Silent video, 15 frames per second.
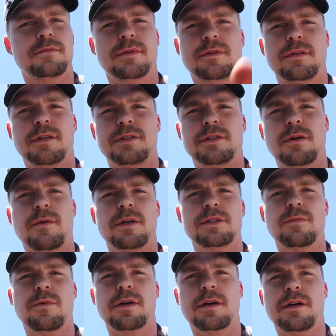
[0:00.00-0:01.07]
Let y'all watch
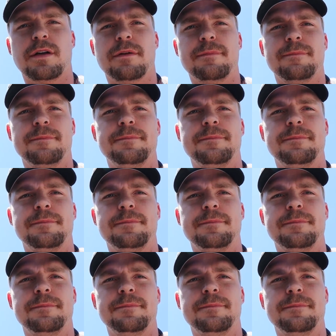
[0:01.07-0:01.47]
them work on it.